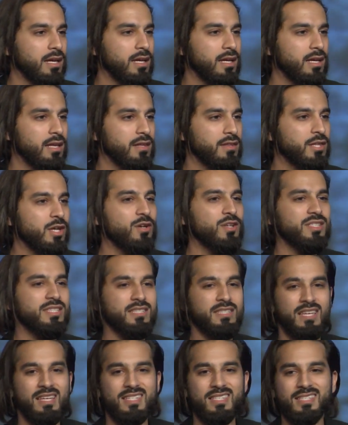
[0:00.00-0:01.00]
there's
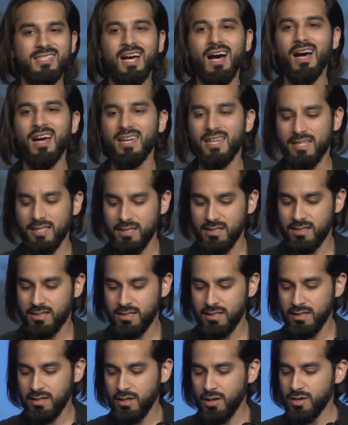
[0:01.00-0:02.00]
signs,
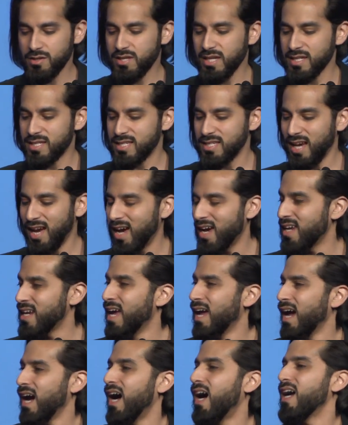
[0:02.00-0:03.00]
there is a sign,
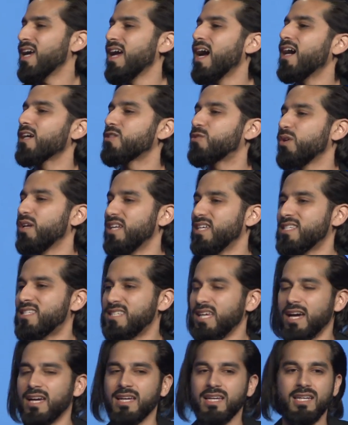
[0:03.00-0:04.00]
ayatul
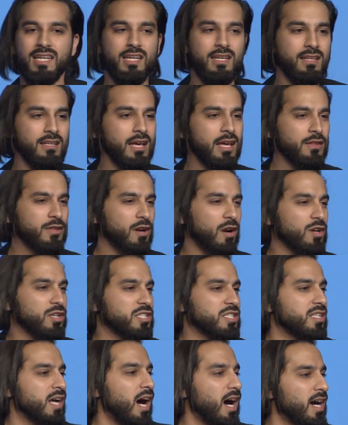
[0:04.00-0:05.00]
lissailin. There are
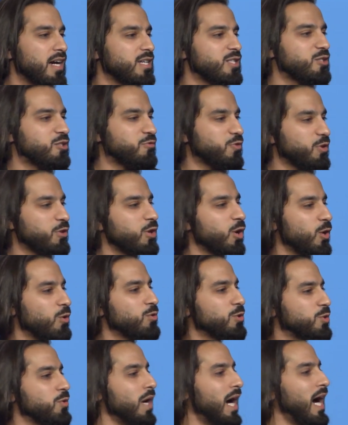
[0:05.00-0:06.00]
signs for those
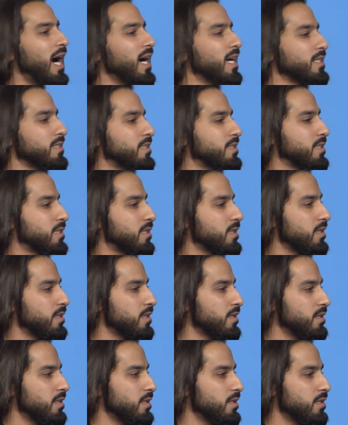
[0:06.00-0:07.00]
who ask.
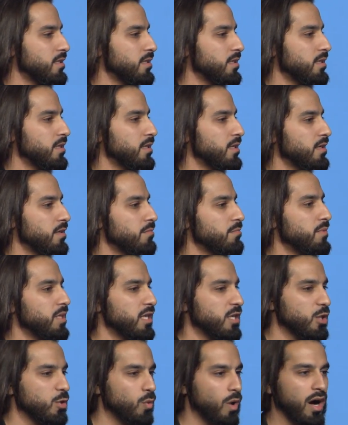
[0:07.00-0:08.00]
Meaning,
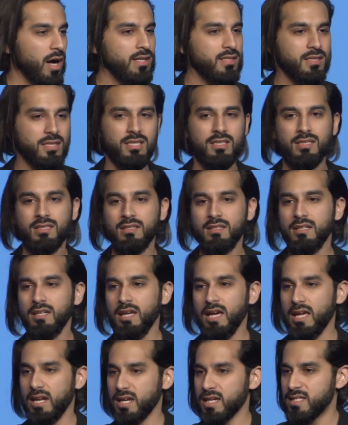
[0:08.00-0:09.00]
you want
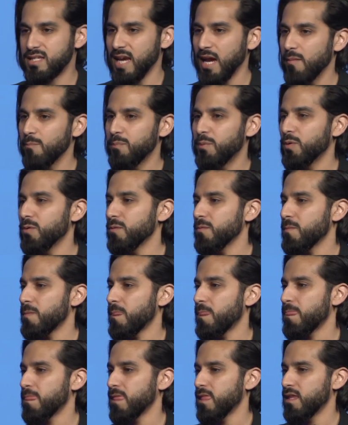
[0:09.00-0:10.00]
an example
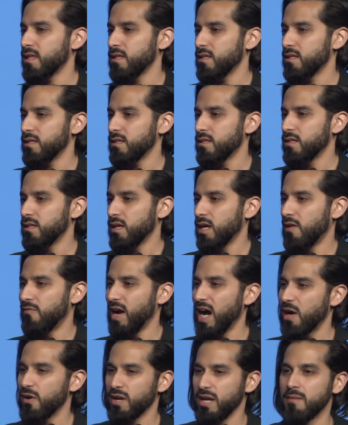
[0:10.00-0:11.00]
of
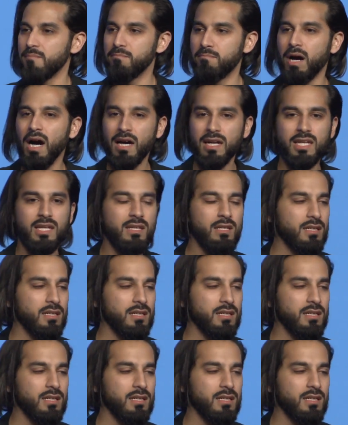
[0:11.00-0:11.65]
how to embody